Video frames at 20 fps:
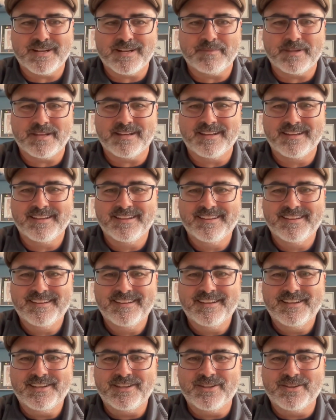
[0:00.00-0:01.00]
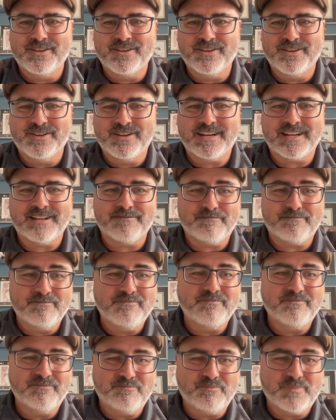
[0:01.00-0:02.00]
I mean, you got to
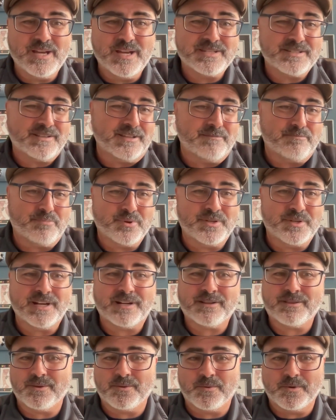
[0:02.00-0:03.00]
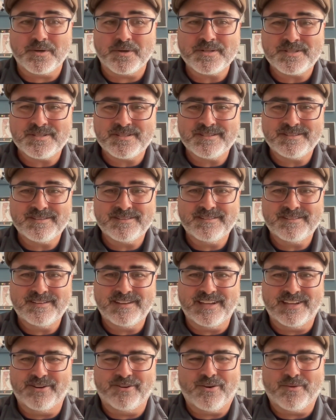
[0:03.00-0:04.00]
basically predict the worst,
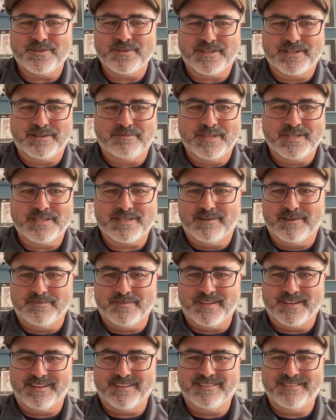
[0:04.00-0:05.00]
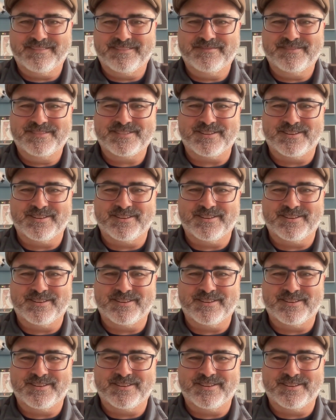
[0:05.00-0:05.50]
and you're always going to miss something. So